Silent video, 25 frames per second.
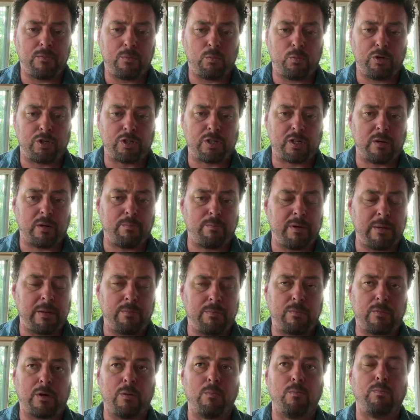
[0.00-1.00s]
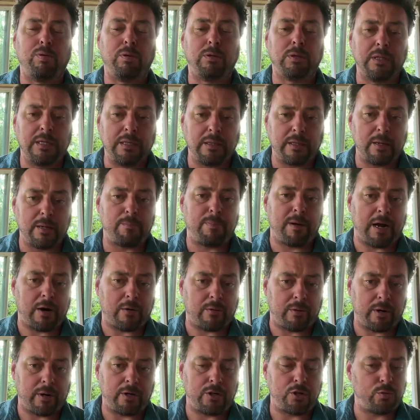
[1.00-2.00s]
which can be completely
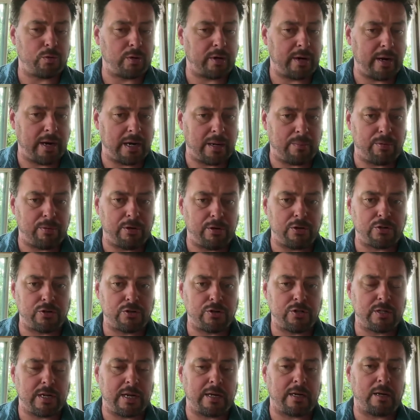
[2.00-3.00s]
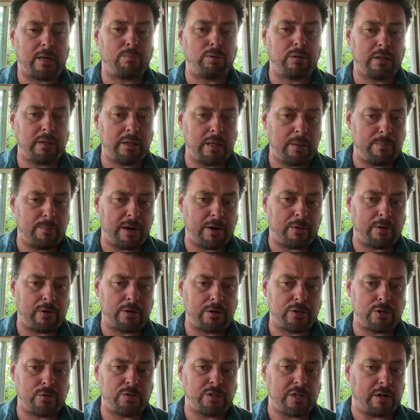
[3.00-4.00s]
empowering to organic producers and completely
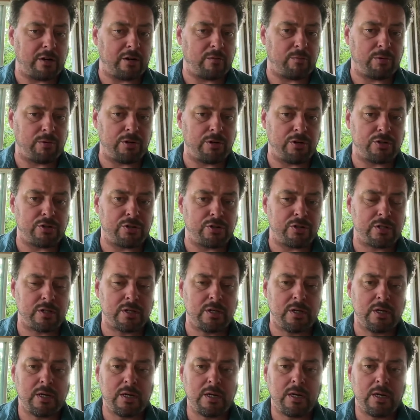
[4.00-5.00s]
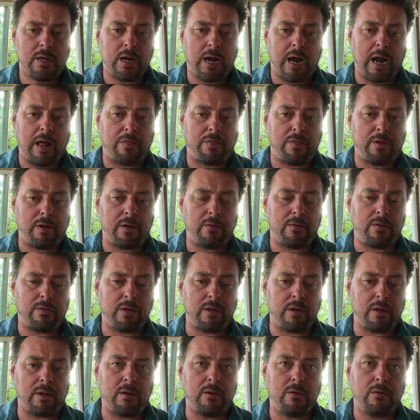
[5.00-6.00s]
empowering to regenerative producers. I think
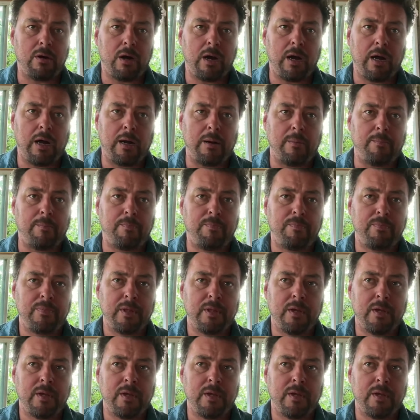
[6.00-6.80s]
the sort